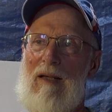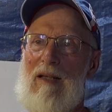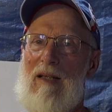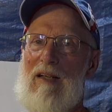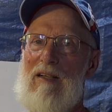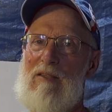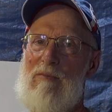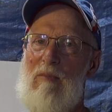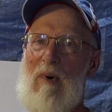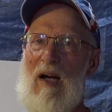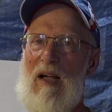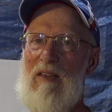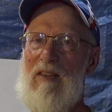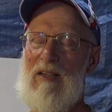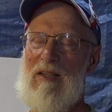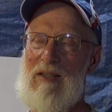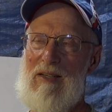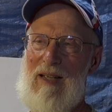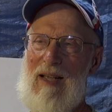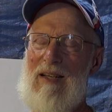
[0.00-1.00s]
is by
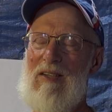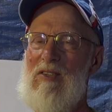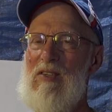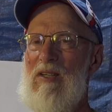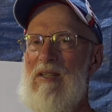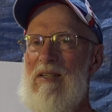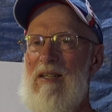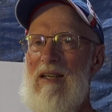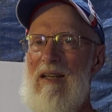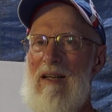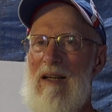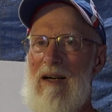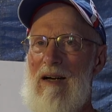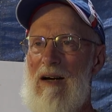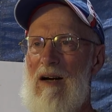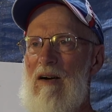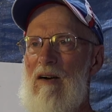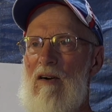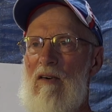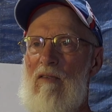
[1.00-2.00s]
the density
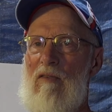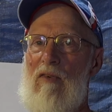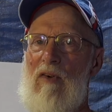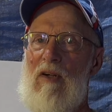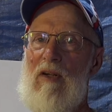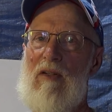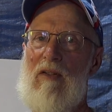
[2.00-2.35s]
of